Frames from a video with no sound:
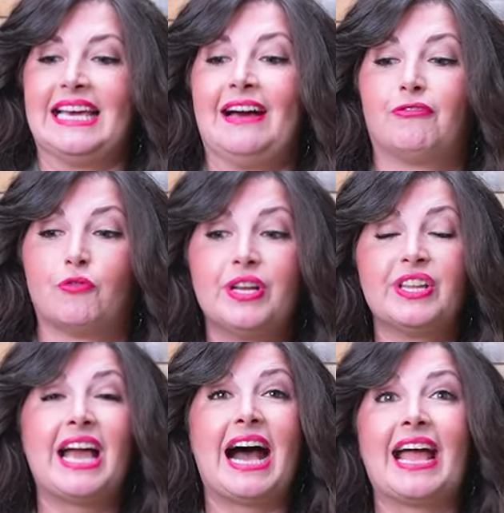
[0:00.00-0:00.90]
to have
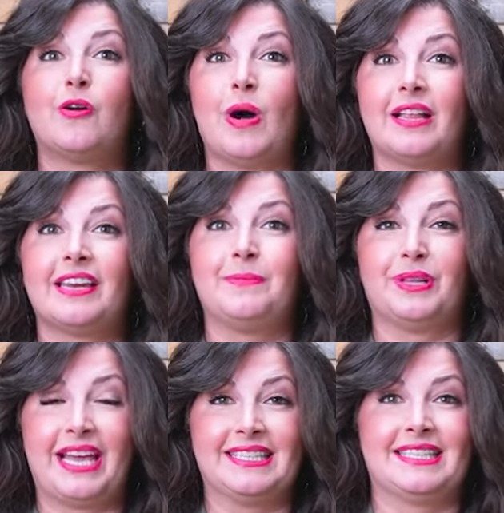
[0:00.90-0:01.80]
really high quality
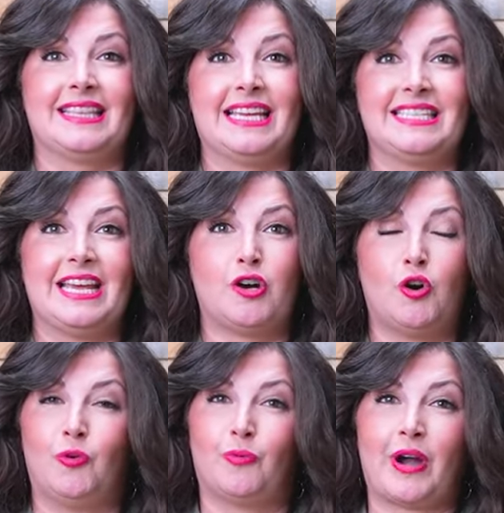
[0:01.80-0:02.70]
plants that they take
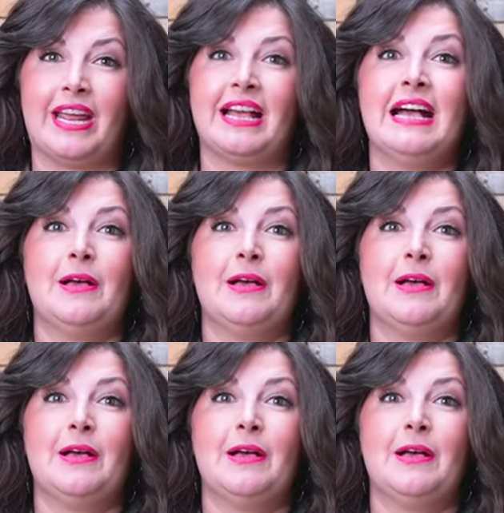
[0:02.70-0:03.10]
home, right?